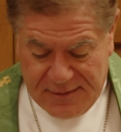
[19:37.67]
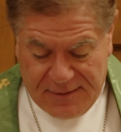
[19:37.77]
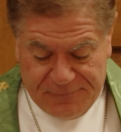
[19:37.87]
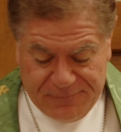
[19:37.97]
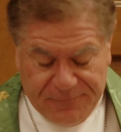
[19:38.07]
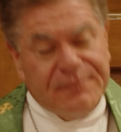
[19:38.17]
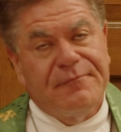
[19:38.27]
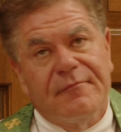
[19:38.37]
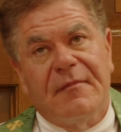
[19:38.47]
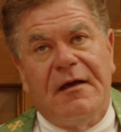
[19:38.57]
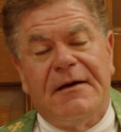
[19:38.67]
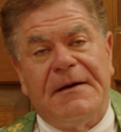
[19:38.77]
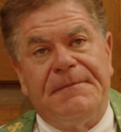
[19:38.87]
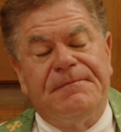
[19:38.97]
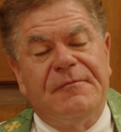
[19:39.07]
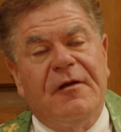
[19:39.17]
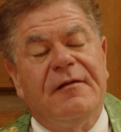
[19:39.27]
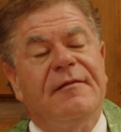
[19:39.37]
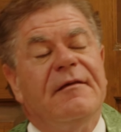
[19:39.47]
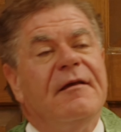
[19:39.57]
I'm um,
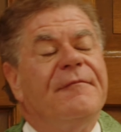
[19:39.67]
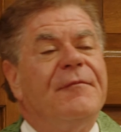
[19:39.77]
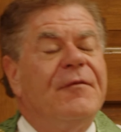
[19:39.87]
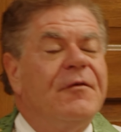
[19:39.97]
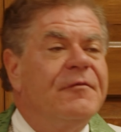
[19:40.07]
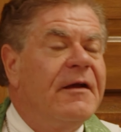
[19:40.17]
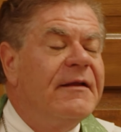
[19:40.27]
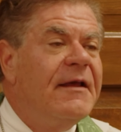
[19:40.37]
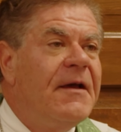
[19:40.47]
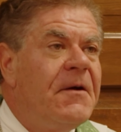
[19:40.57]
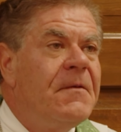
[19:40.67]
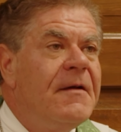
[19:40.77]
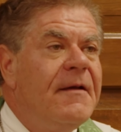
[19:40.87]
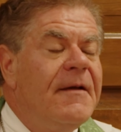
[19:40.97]
trying to think of a verse right now.